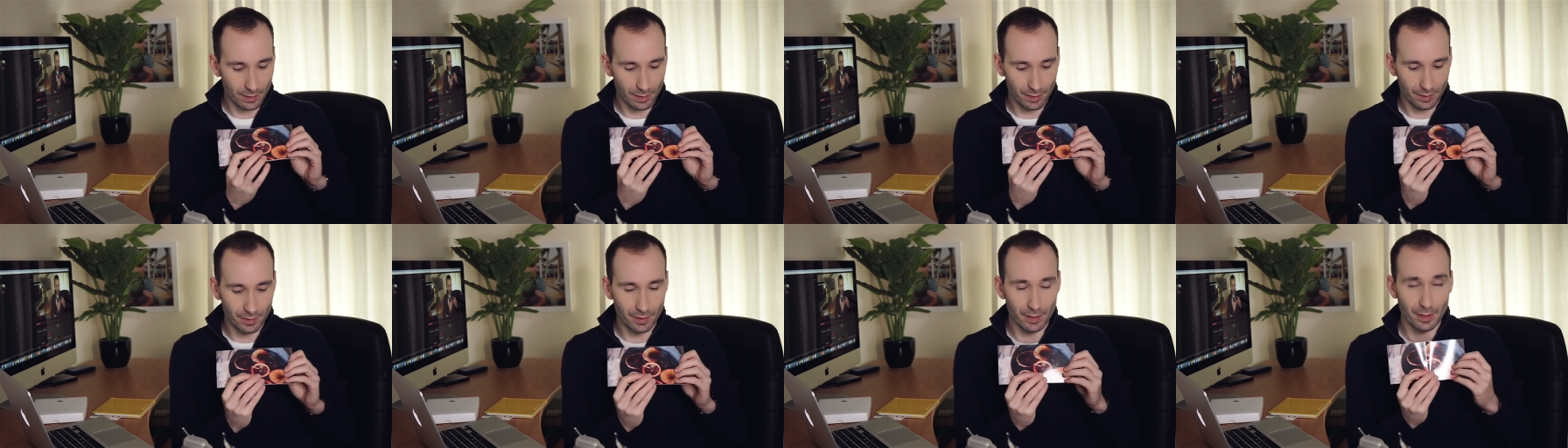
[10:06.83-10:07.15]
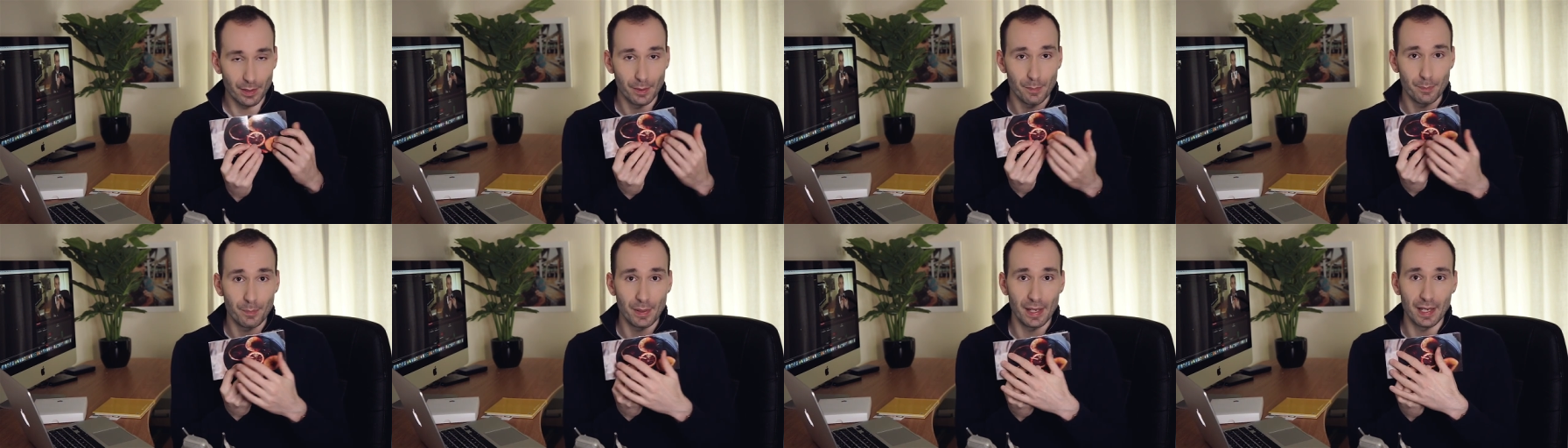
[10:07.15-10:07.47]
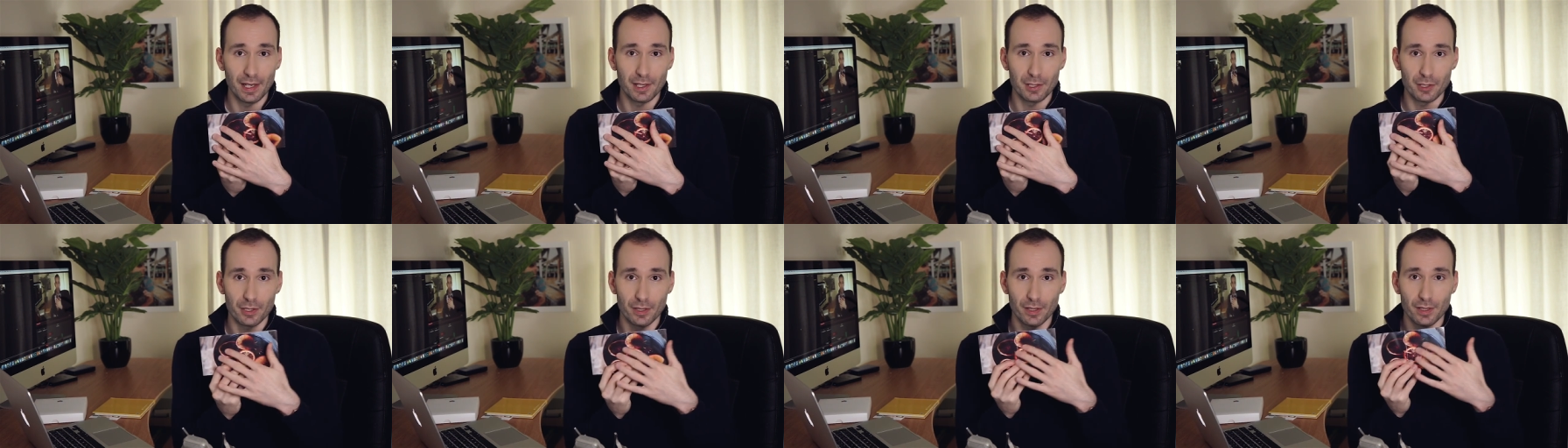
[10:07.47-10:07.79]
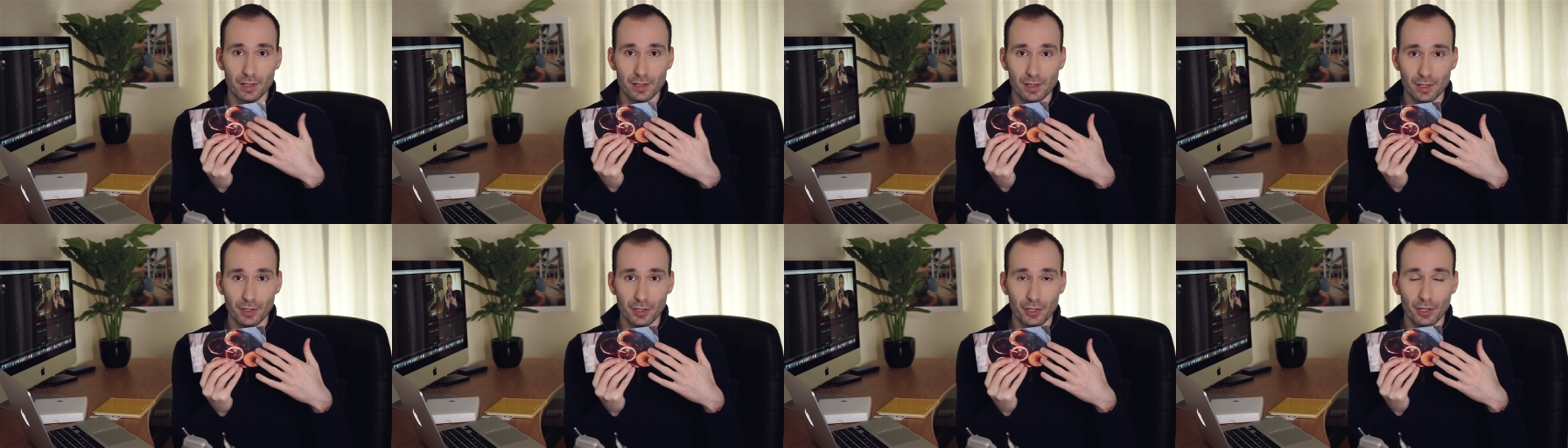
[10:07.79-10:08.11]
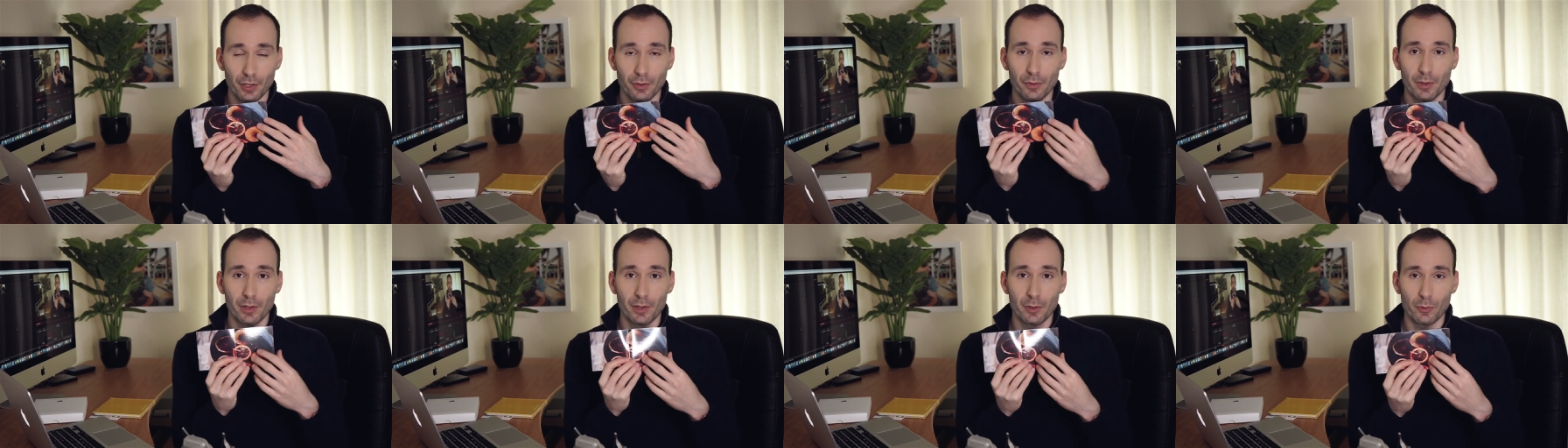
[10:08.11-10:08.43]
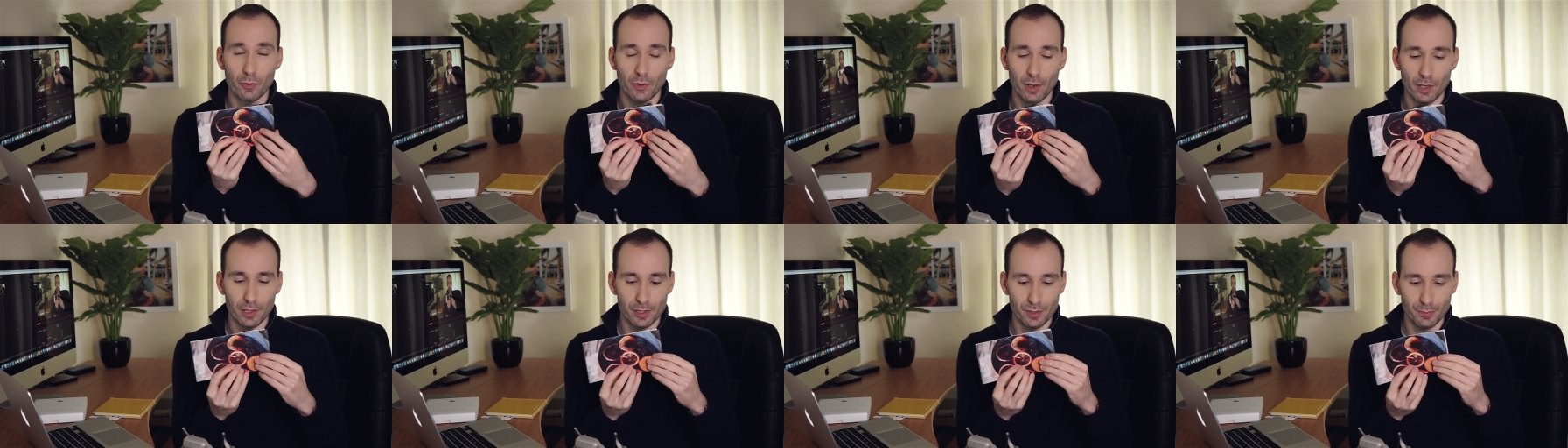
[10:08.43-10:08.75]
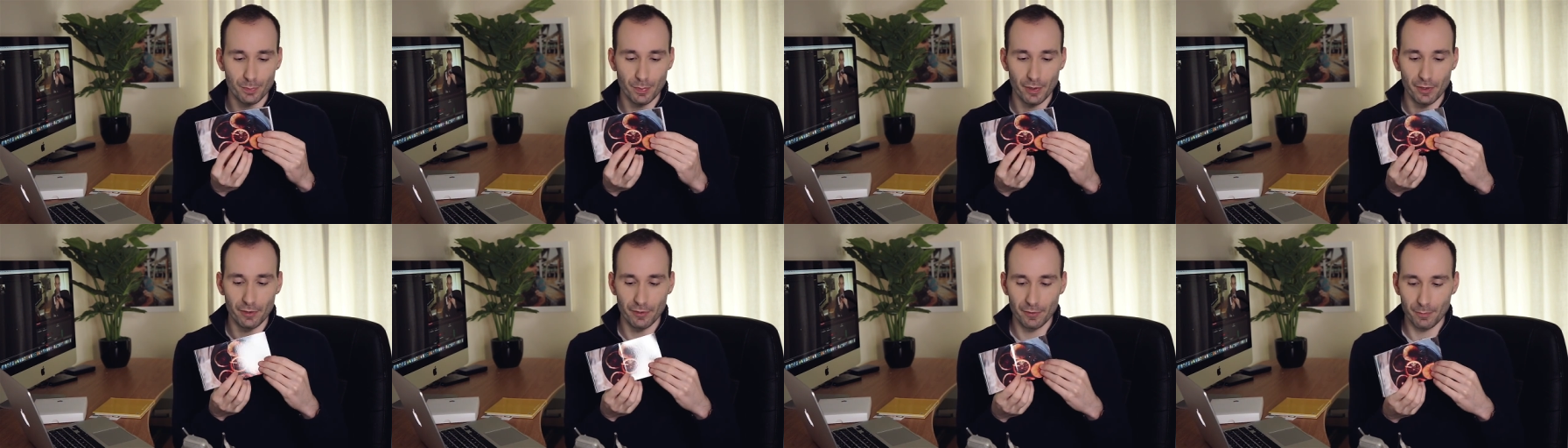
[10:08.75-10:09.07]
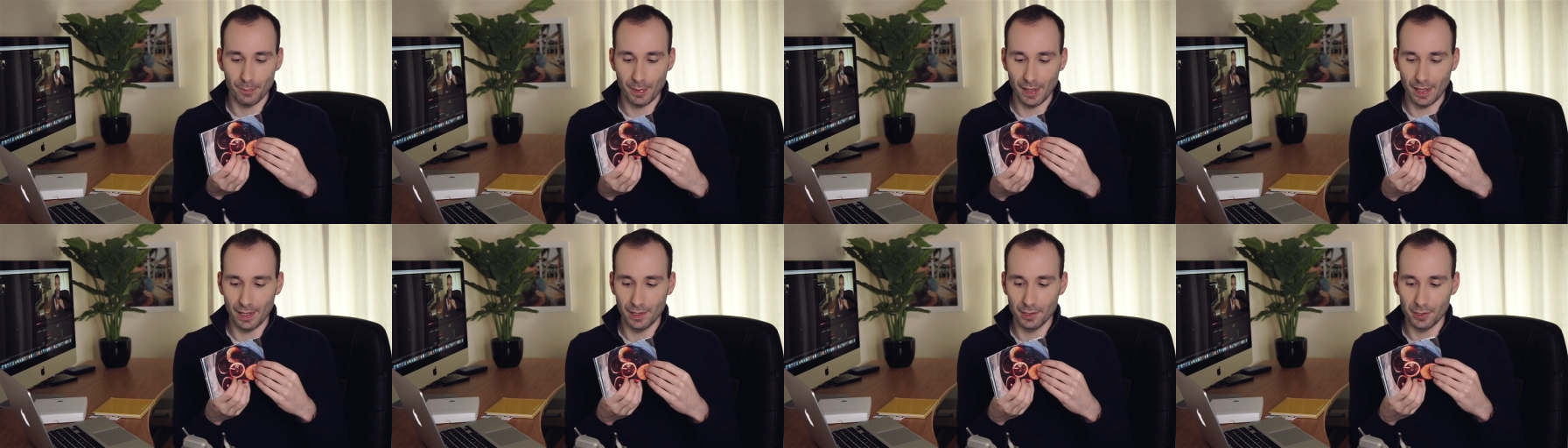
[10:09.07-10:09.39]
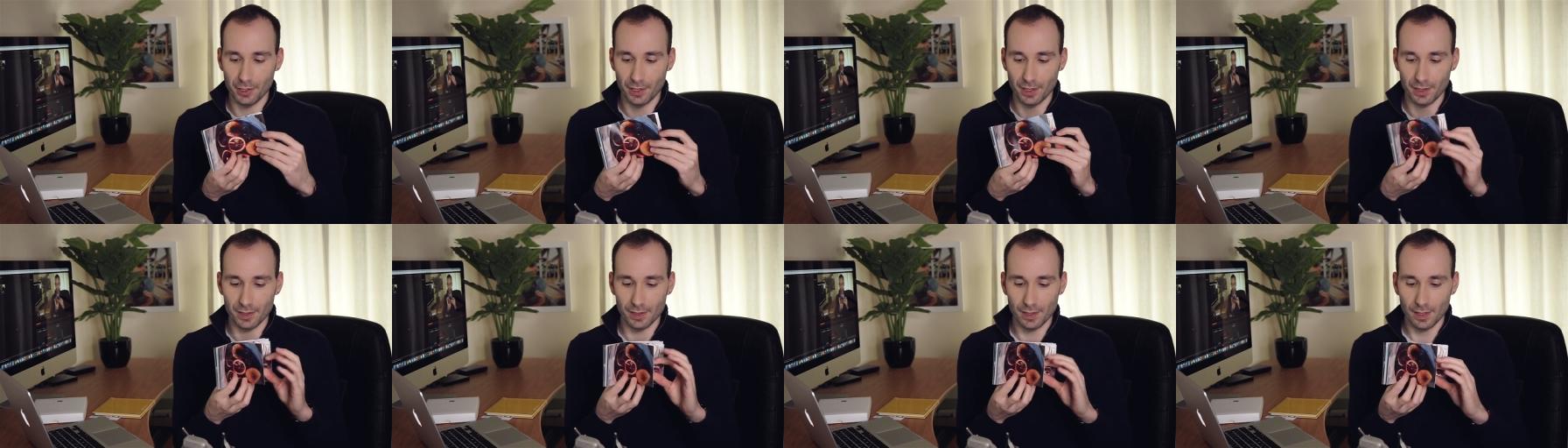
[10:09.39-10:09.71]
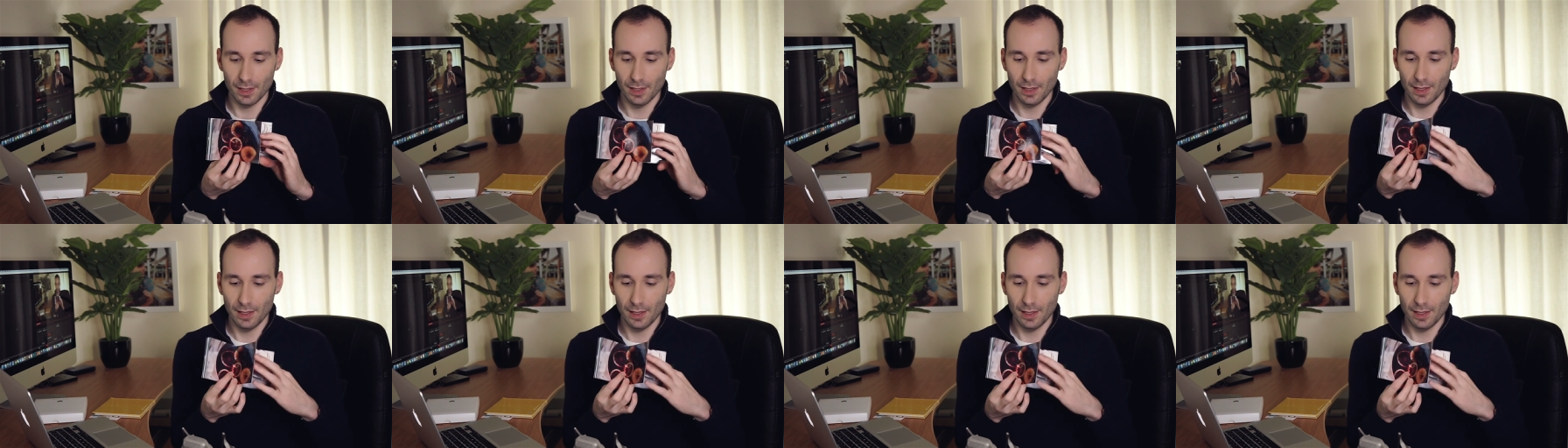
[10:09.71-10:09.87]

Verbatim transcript: the pictures go across both pages,